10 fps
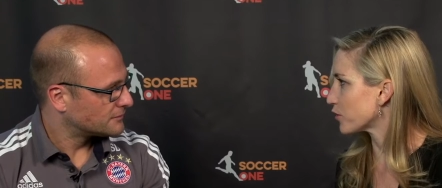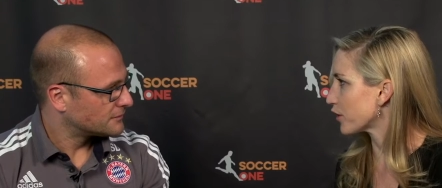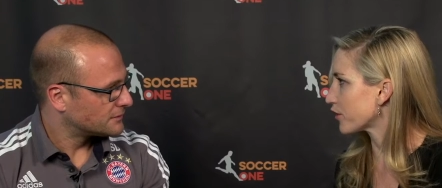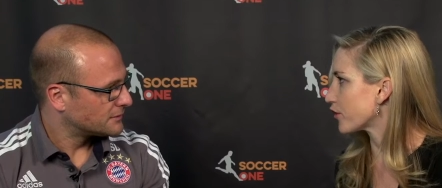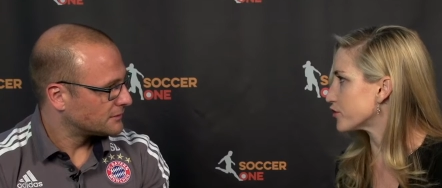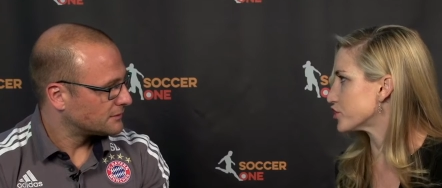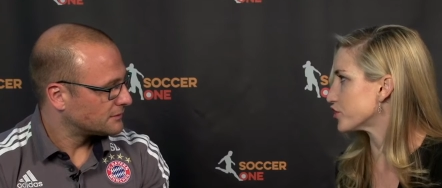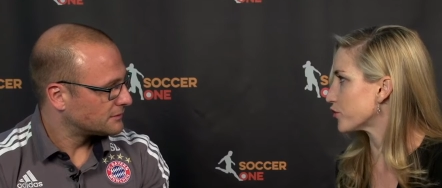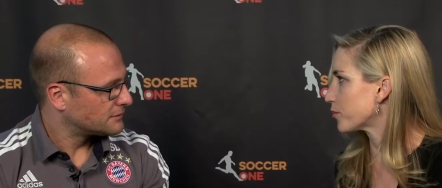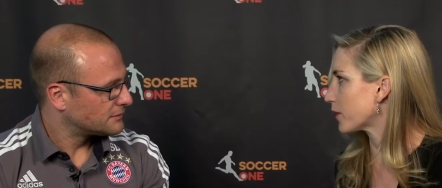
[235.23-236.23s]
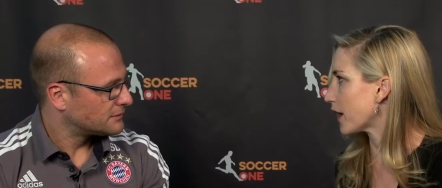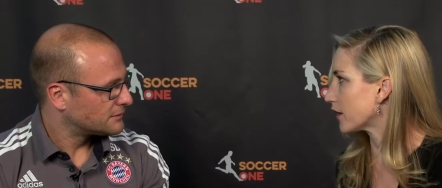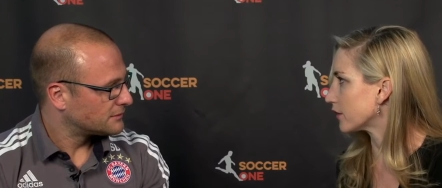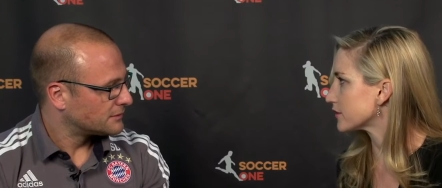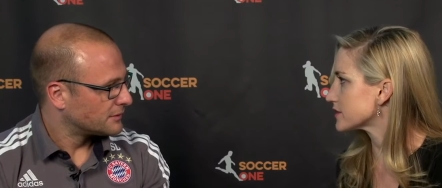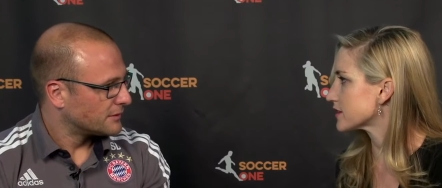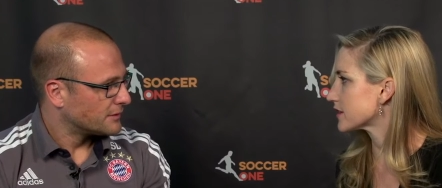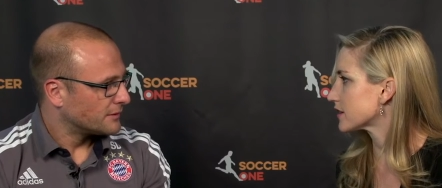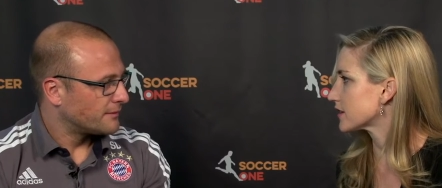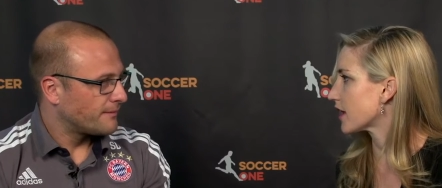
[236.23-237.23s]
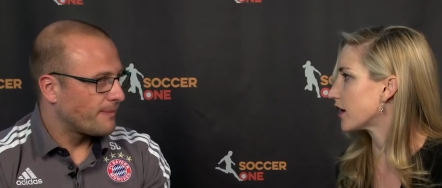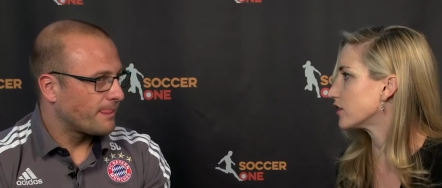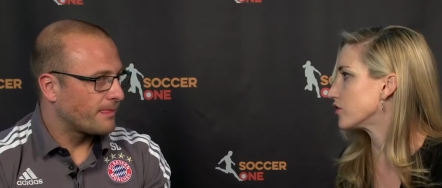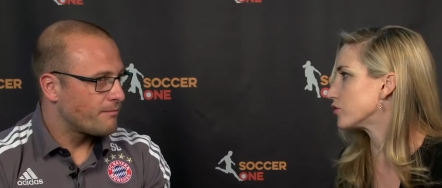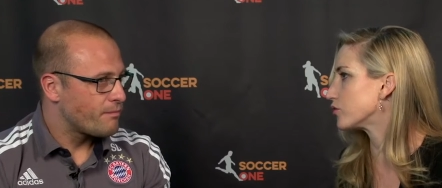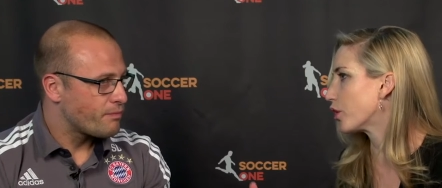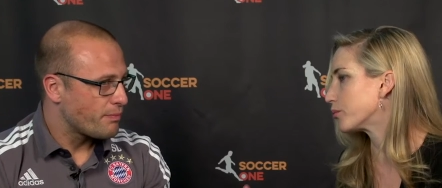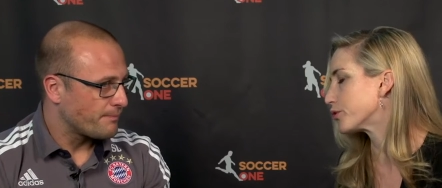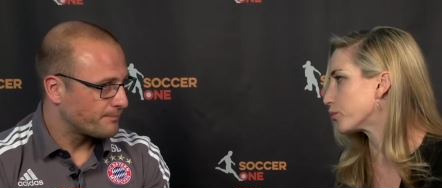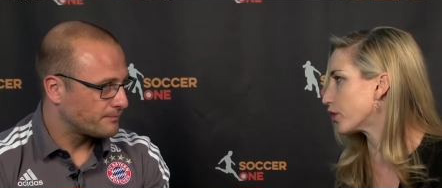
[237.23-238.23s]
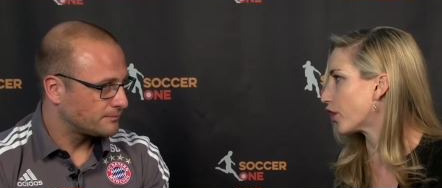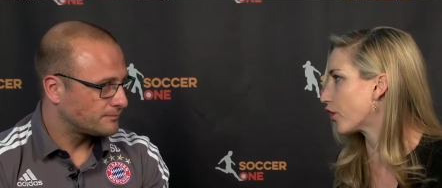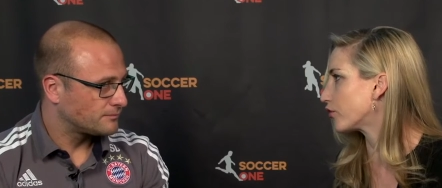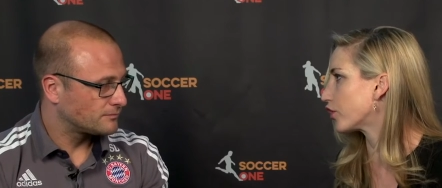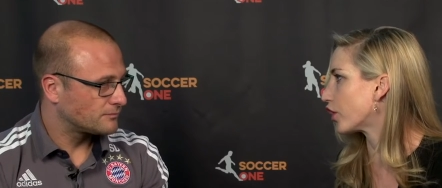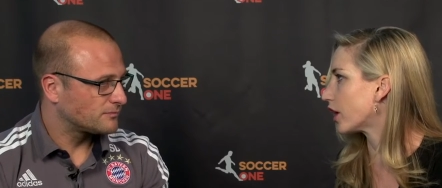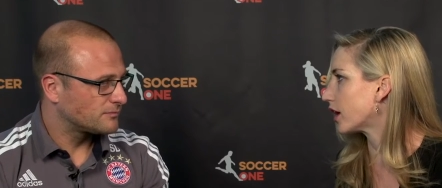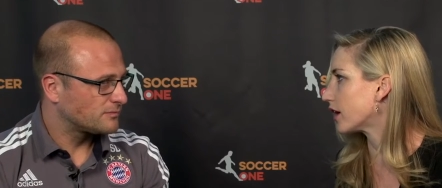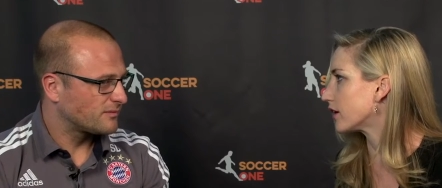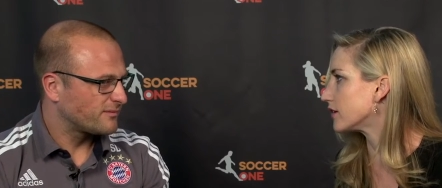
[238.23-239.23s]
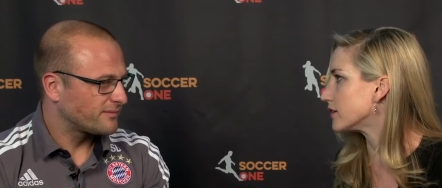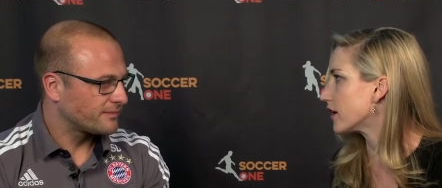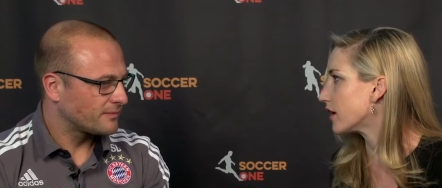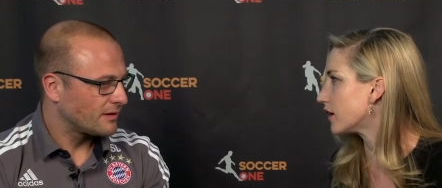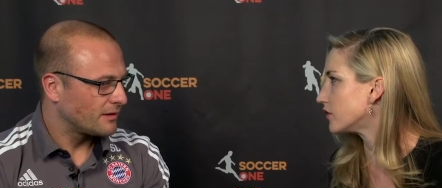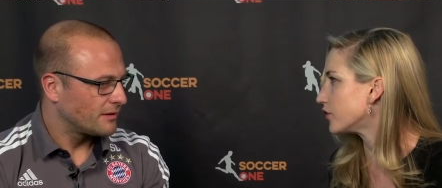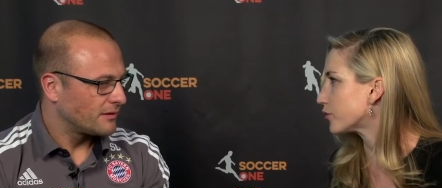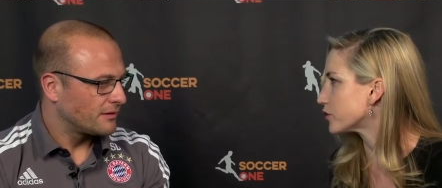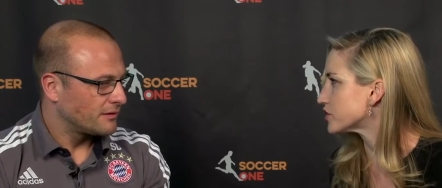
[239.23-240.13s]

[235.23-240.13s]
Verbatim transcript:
Speaker 1: with those youth players? that you hope to bring over and, and use with